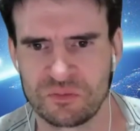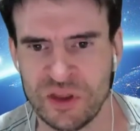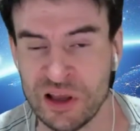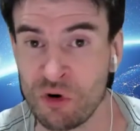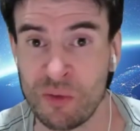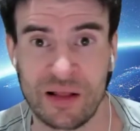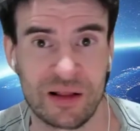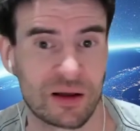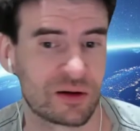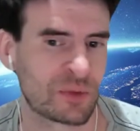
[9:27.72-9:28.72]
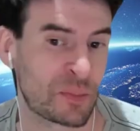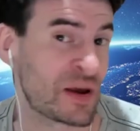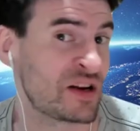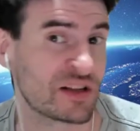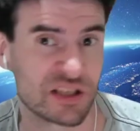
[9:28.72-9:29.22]
thinking more about
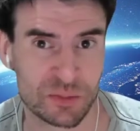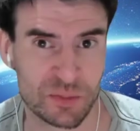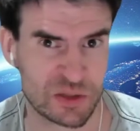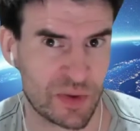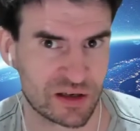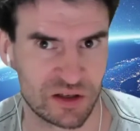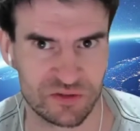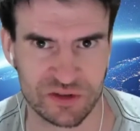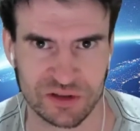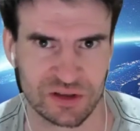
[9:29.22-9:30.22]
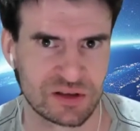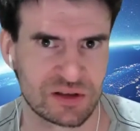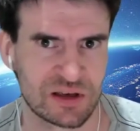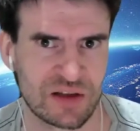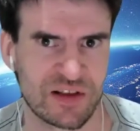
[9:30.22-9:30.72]
opinions and perspectives.
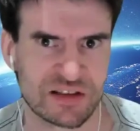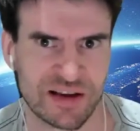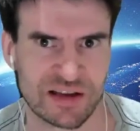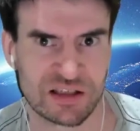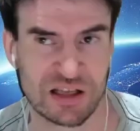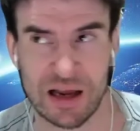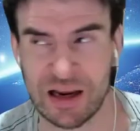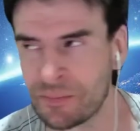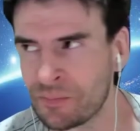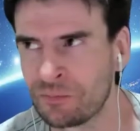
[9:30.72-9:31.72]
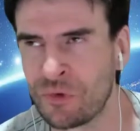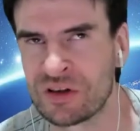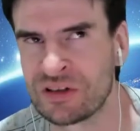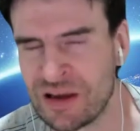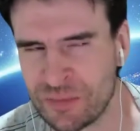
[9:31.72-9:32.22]
And this, I guess, is like a
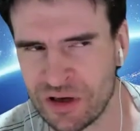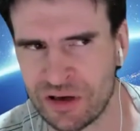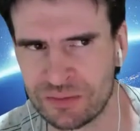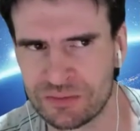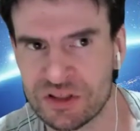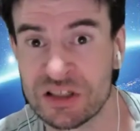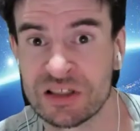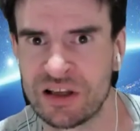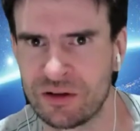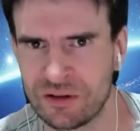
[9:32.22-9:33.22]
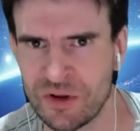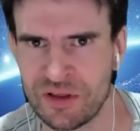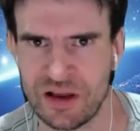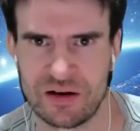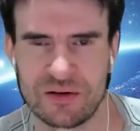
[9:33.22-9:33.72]
more deeper skill
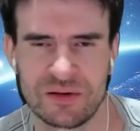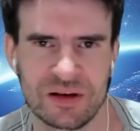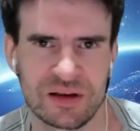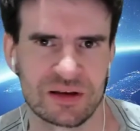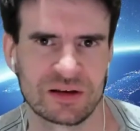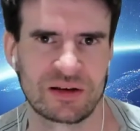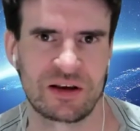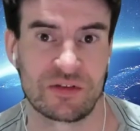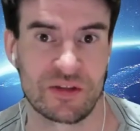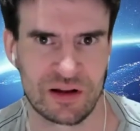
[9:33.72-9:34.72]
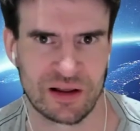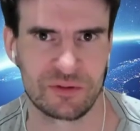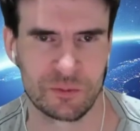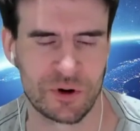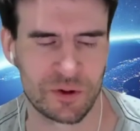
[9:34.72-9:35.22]
within,
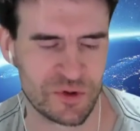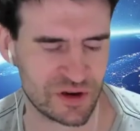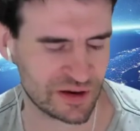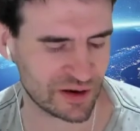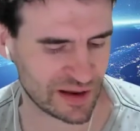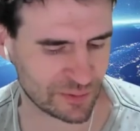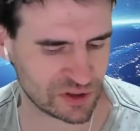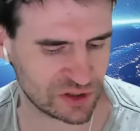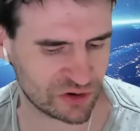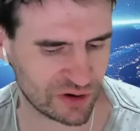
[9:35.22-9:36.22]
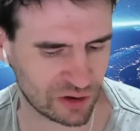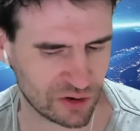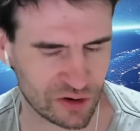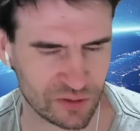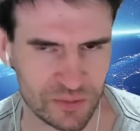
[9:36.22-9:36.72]
within your language you're trying to
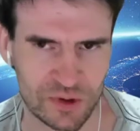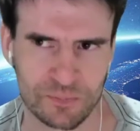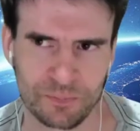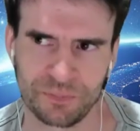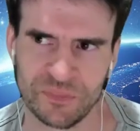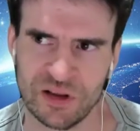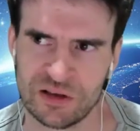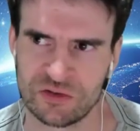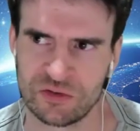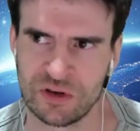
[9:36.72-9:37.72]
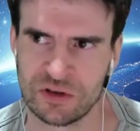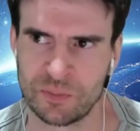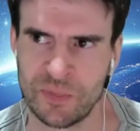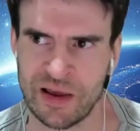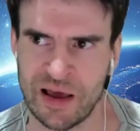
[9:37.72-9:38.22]
learn, is
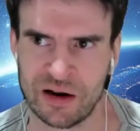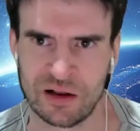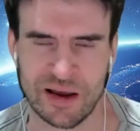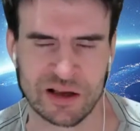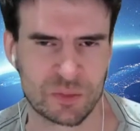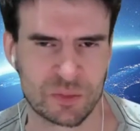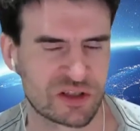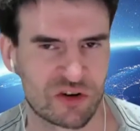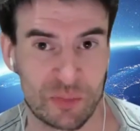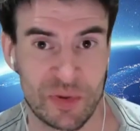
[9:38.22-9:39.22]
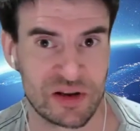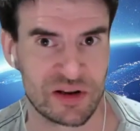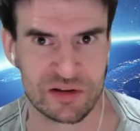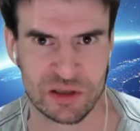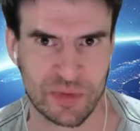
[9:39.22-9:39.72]
being able to like express your
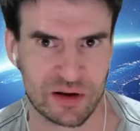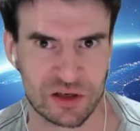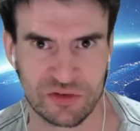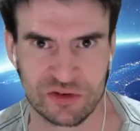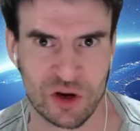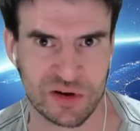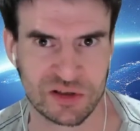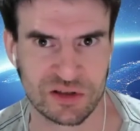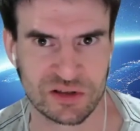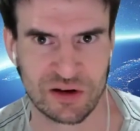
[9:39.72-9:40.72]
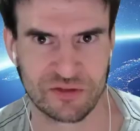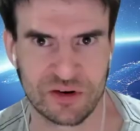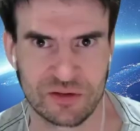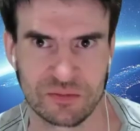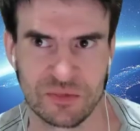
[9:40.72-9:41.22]
opinions about different topics and stuff.
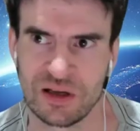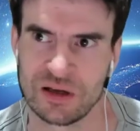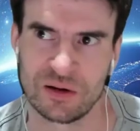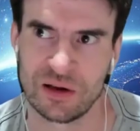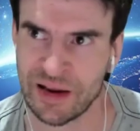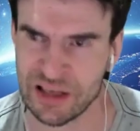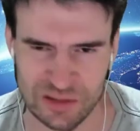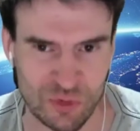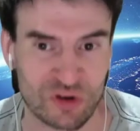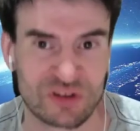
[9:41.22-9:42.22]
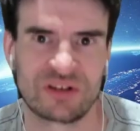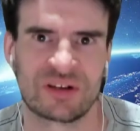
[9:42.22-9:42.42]
And I guess it's more